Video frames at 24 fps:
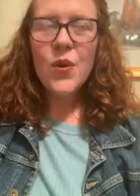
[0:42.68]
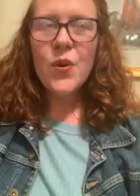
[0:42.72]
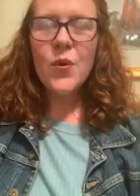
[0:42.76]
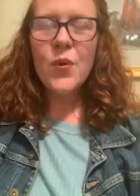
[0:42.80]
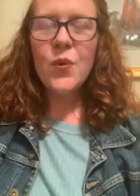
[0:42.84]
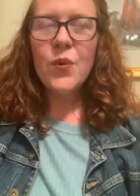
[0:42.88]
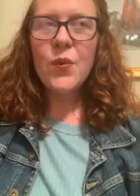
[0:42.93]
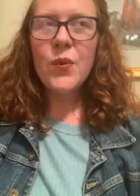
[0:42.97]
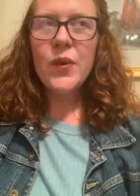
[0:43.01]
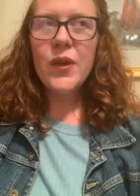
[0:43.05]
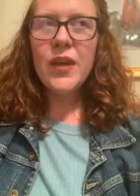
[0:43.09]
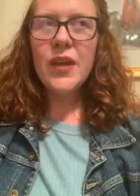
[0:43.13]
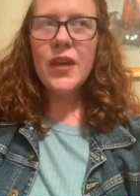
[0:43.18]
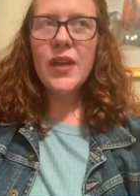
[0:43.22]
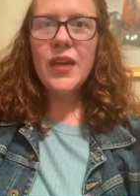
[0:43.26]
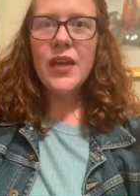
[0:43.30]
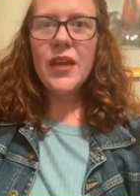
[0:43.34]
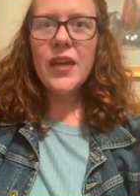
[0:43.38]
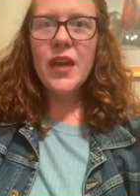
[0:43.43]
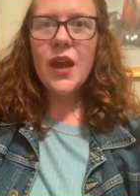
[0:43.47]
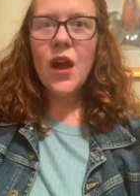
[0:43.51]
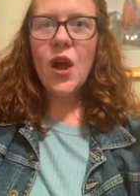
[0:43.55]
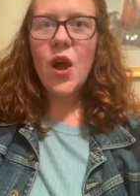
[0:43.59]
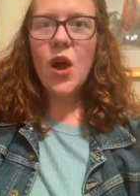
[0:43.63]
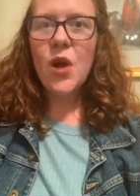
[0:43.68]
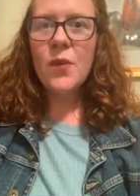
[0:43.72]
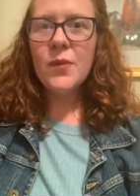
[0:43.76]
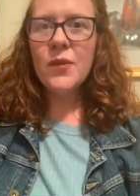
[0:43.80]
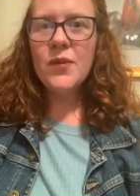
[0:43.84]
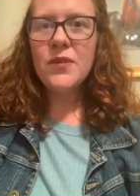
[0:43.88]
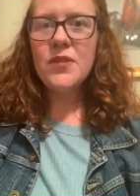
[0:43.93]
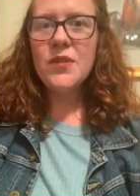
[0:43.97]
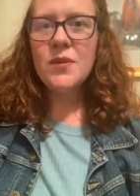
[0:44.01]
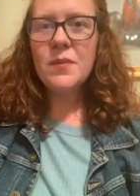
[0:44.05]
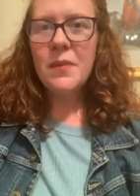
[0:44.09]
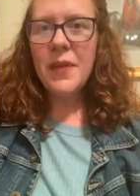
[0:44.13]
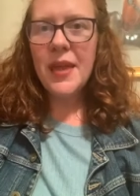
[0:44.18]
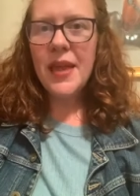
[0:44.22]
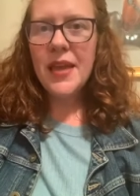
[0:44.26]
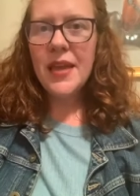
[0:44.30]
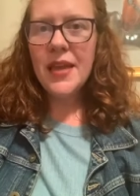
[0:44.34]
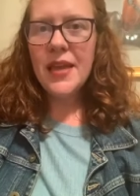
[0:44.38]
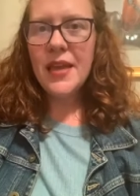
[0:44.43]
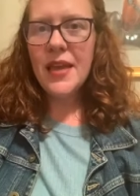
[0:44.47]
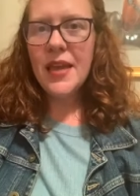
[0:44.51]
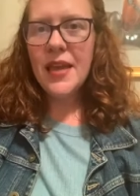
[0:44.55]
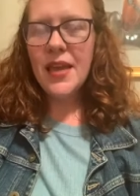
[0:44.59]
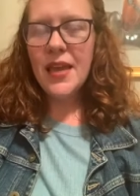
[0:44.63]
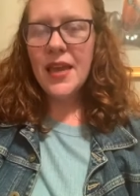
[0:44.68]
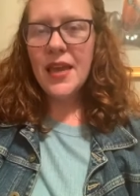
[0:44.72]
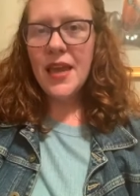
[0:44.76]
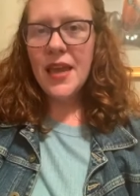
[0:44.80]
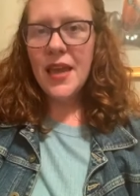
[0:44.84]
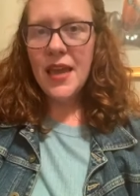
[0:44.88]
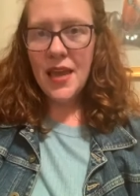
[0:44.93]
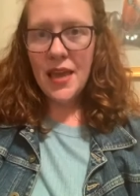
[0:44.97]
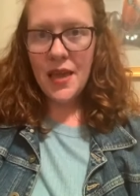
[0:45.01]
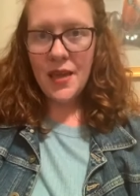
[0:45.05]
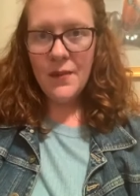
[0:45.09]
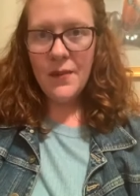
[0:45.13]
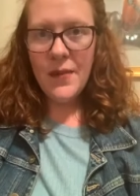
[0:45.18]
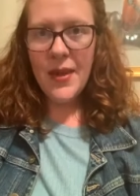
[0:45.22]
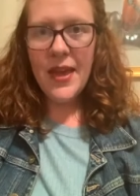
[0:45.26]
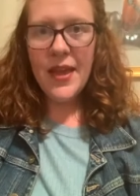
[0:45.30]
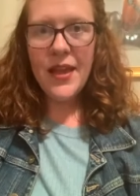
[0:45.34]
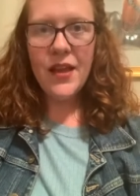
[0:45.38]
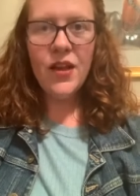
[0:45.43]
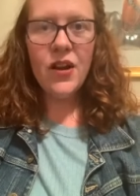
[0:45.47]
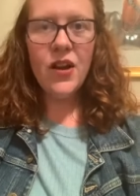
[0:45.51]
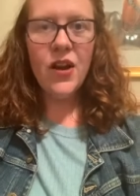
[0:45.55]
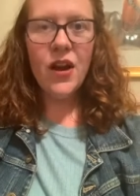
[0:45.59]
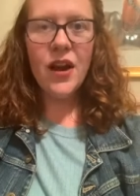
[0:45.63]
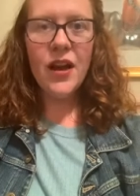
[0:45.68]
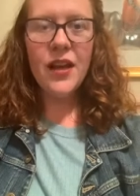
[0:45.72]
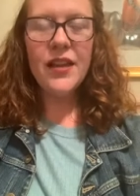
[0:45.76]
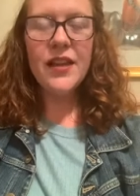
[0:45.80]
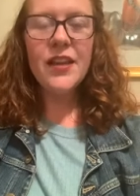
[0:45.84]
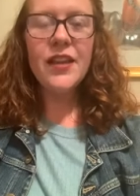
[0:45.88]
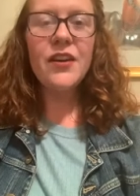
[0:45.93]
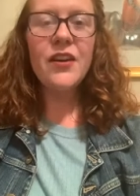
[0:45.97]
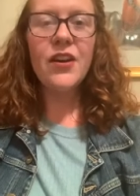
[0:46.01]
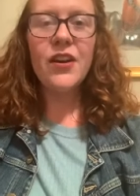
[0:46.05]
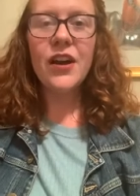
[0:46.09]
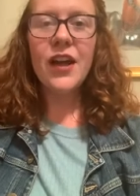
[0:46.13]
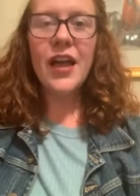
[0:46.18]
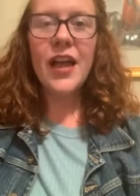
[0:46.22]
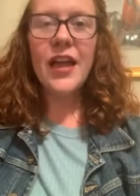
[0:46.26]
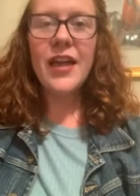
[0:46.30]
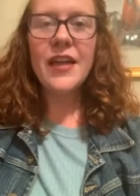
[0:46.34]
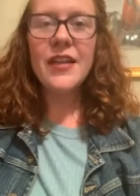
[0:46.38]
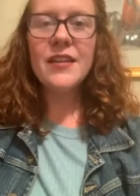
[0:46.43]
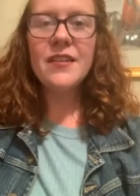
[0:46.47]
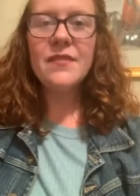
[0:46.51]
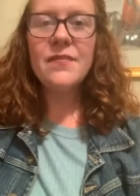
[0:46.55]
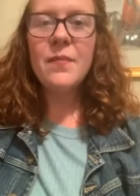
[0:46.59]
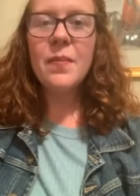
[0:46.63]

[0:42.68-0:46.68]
We almost make him a god in our head,